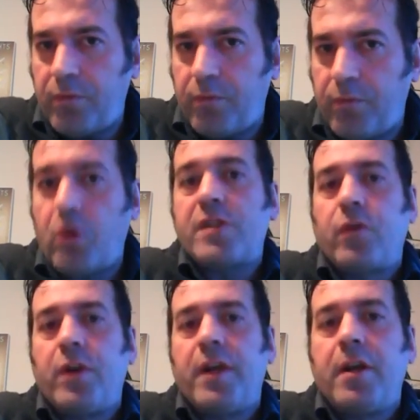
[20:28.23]

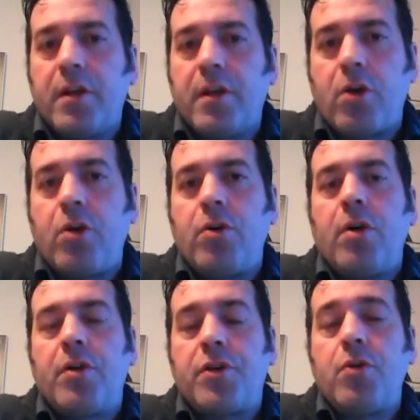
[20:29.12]
forcefully
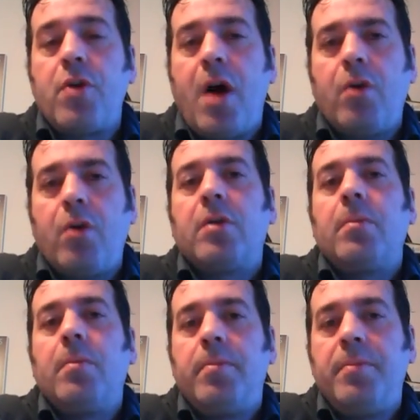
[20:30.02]
threw out
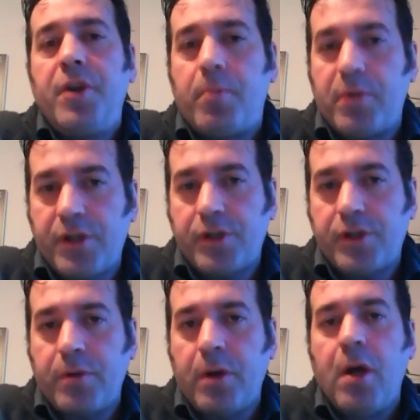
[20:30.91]
the opposition
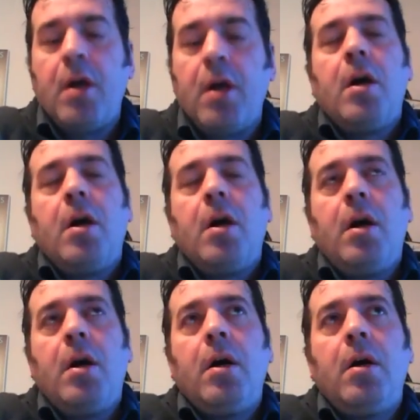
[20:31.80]

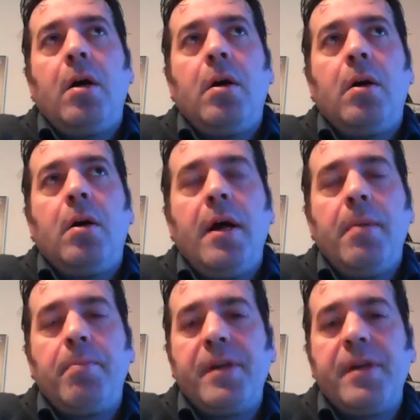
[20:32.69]

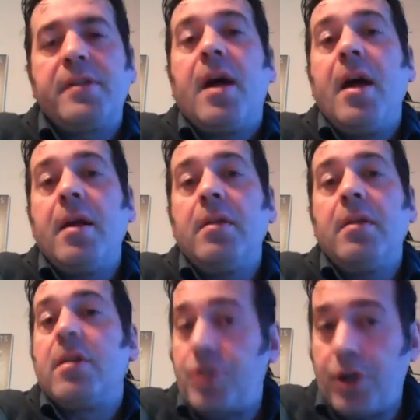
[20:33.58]
MPs and
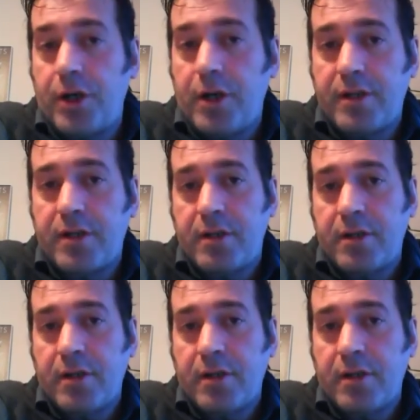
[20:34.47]
the journalists.